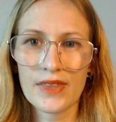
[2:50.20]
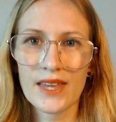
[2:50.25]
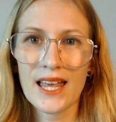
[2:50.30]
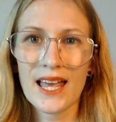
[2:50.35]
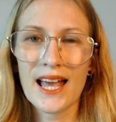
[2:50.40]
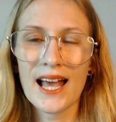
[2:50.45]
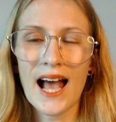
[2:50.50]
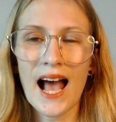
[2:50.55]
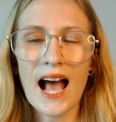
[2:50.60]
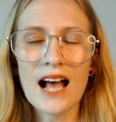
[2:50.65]

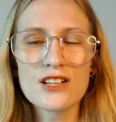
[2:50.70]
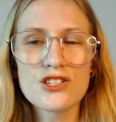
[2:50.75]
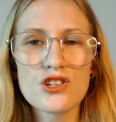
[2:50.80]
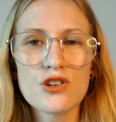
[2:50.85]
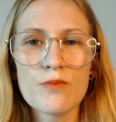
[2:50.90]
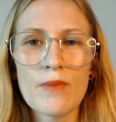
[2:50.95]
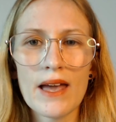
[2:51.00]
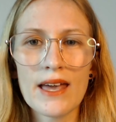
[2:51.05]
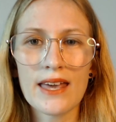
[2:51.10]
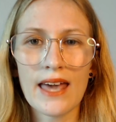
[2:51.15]
As you may
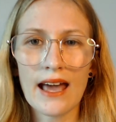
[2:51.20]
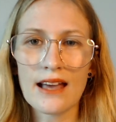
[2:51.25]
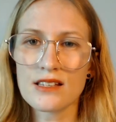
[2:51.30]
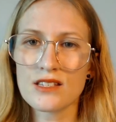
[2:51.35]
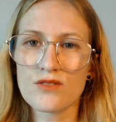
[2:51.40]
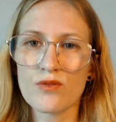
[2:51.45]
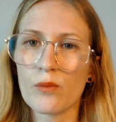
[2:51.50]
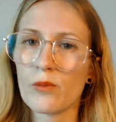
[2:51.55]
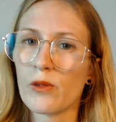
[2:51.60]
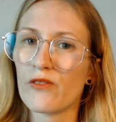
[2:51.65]
guess
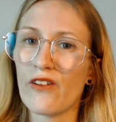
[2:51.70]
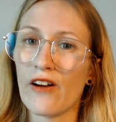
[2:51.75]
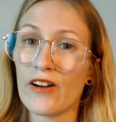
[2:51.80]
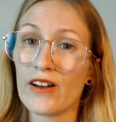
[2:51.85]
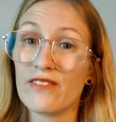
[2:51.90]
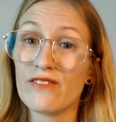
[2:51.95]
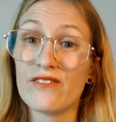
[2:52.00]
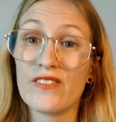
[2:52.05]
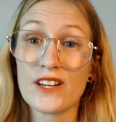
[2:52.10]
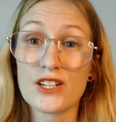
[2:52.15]
from the very
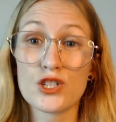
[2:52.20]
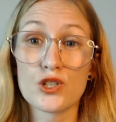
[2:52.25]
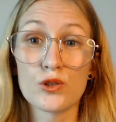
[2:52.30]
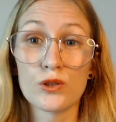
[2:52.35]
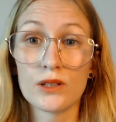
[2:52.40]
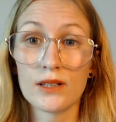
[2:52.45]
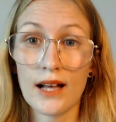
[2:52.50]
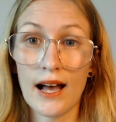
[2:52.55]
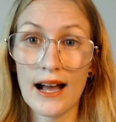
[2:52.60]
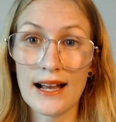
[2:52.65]
visual
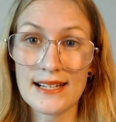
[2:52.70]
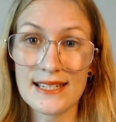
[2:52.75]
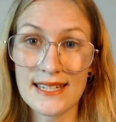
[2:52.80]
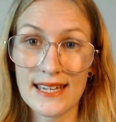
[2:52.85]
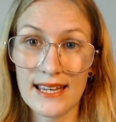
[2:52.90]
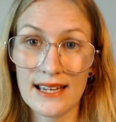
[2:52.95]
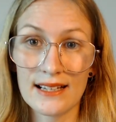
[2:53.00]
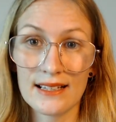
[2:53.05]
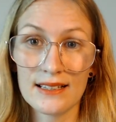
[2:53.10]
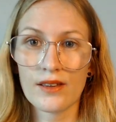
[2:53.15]

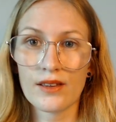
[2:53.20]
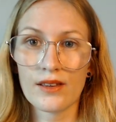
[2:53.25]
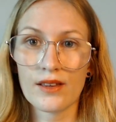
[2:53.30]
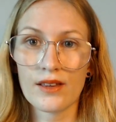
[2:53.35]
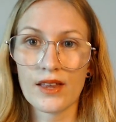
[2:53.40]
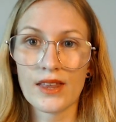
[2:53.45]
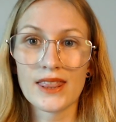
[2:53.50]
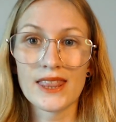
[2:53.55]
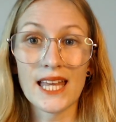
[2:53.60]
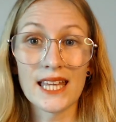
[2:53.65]
idea
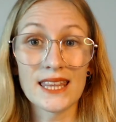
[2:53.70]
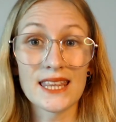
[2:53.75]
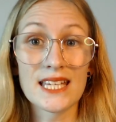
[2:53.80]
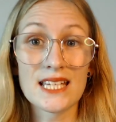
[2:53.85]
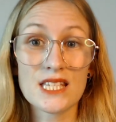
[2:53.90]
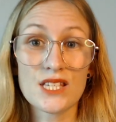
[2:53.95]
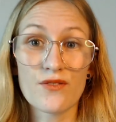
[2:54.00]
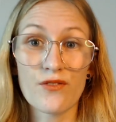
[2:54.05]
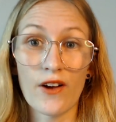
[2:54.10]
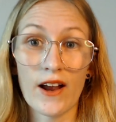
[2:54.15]
that this
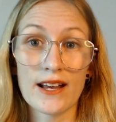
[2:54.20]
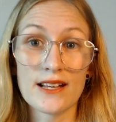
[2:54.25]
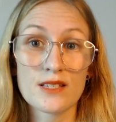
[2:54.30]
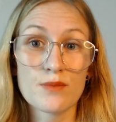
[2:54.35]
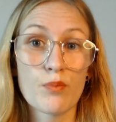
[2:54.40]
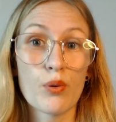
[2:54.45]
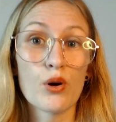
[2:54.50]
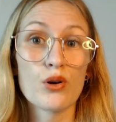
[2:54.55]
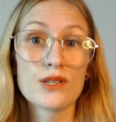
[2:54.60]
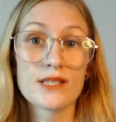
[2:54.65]
phrase
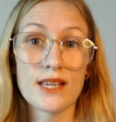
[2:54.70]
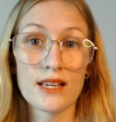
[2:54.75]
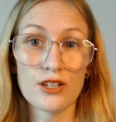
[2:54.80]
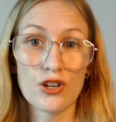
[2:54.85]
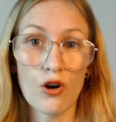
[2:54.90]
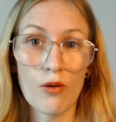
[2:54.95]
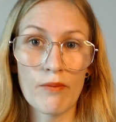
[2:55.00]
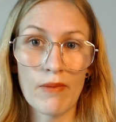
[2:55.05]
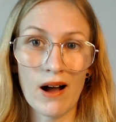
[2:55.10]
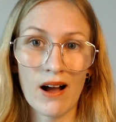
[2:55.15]
puts in your
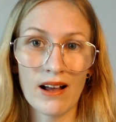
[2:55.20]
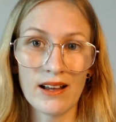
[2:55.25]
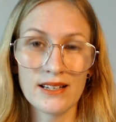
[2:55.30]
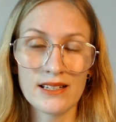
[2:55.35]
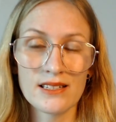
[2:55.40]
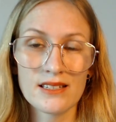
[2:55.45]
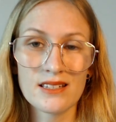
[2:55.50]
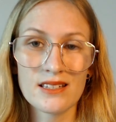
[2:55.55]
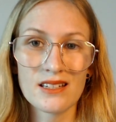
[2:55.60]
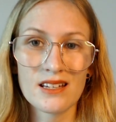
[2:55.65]
mind,